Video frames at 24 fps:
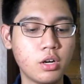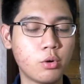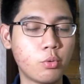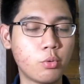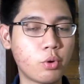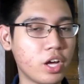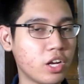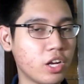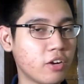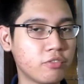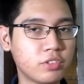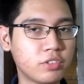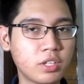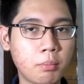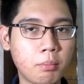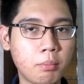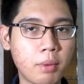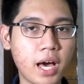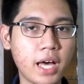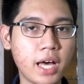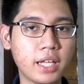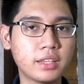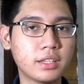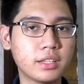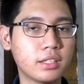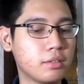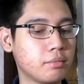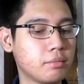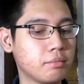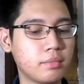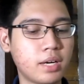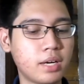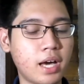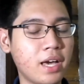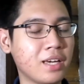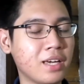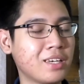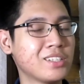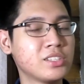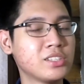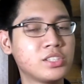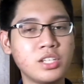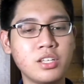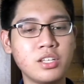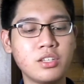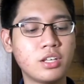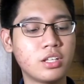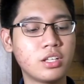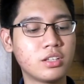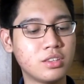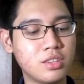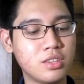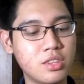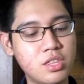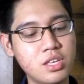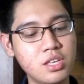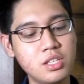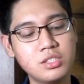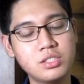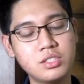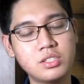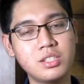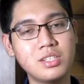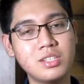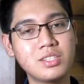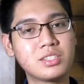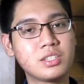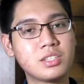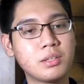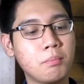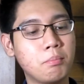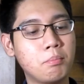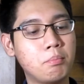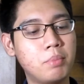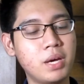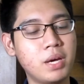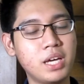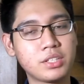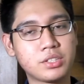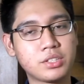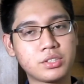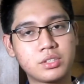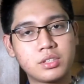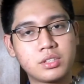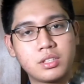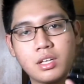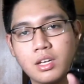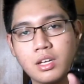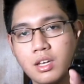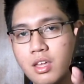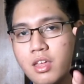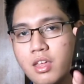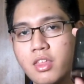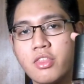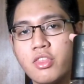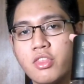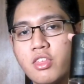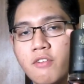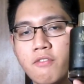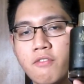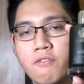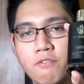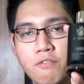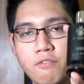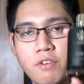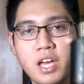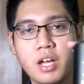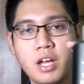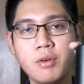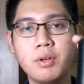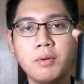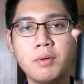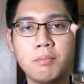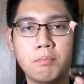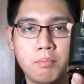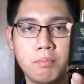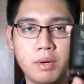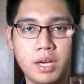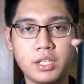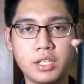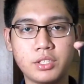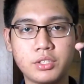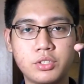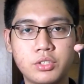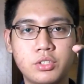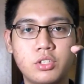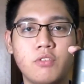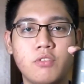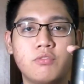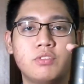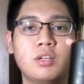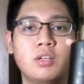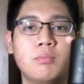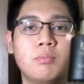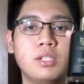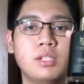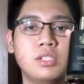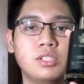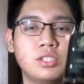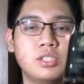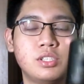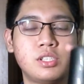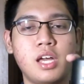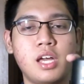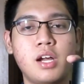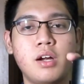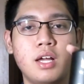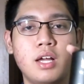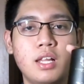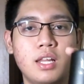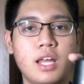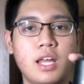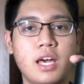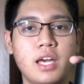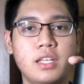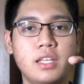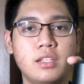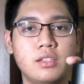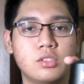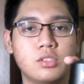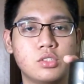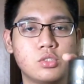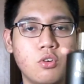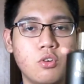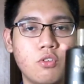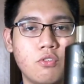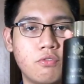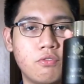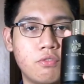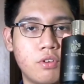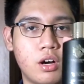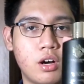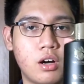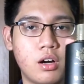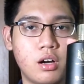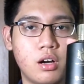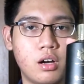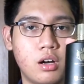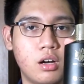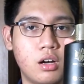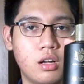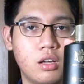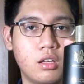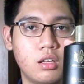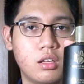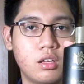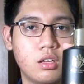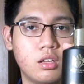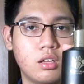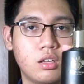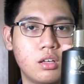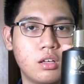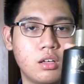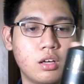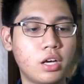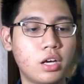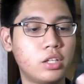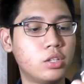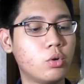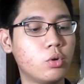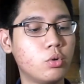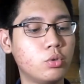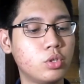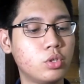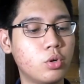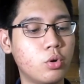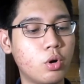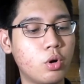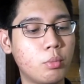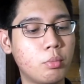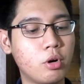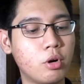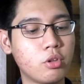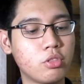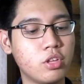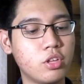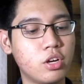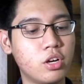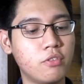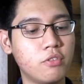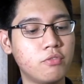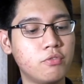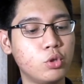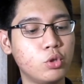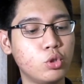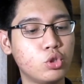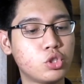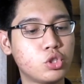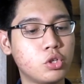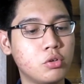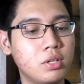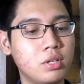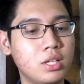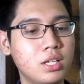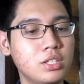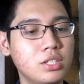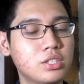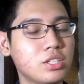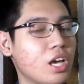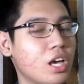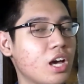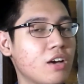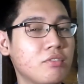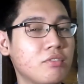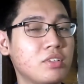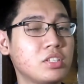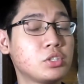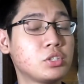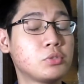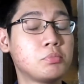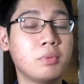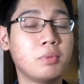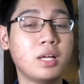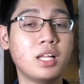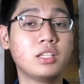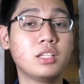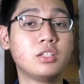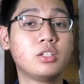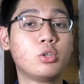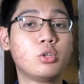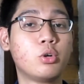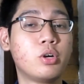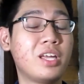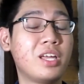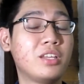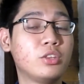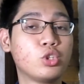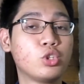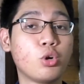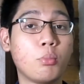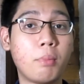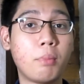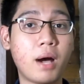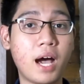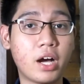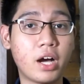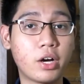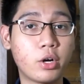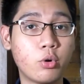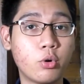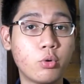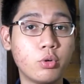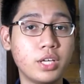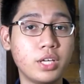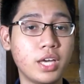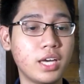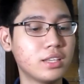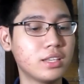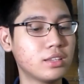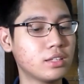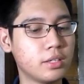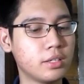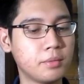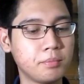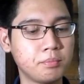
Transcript: Right off the bat, I can say that this is the best, the very best of the Mancera line so far. I don't know about their future release. I haven't smelled red tobacco yet.